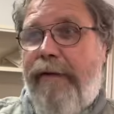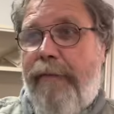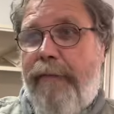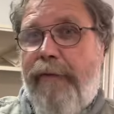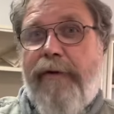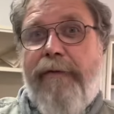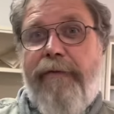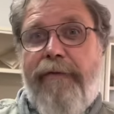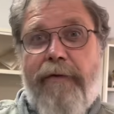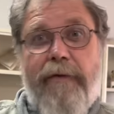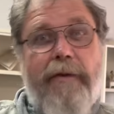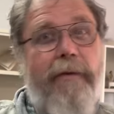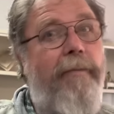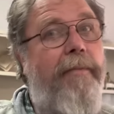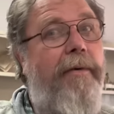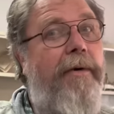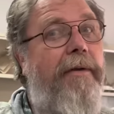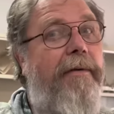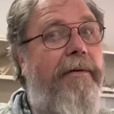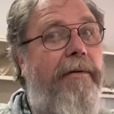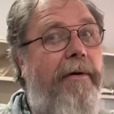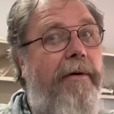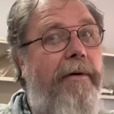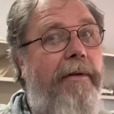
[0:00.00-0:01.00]
I'm looking for the
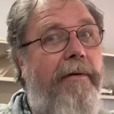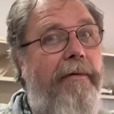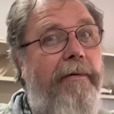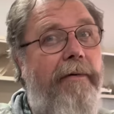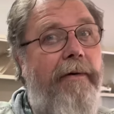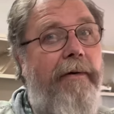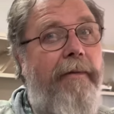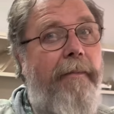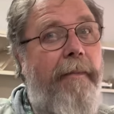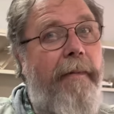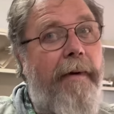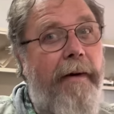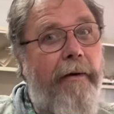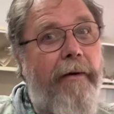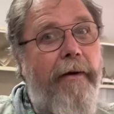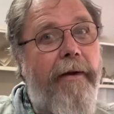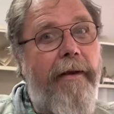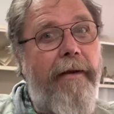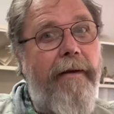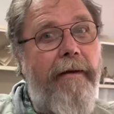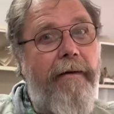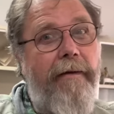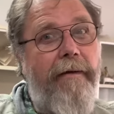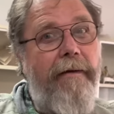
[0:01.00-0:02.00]
pre 33
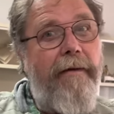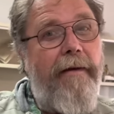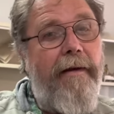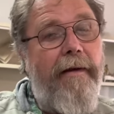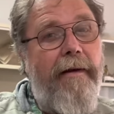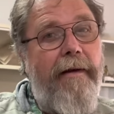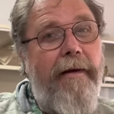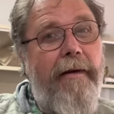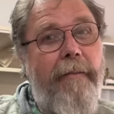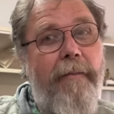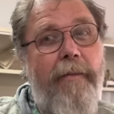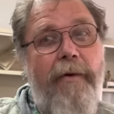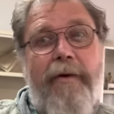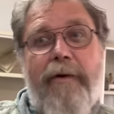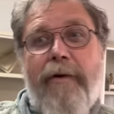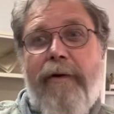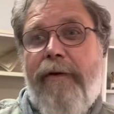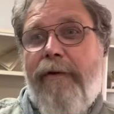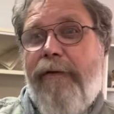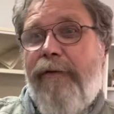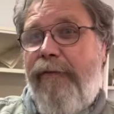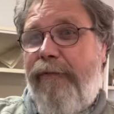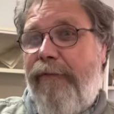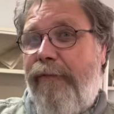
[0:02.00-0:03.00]
American
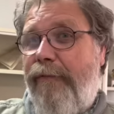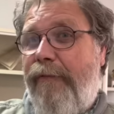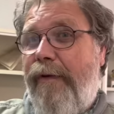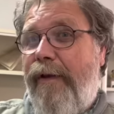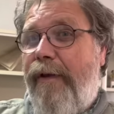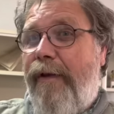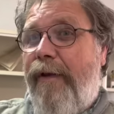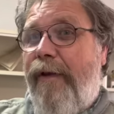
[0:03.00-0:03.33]
because, Right.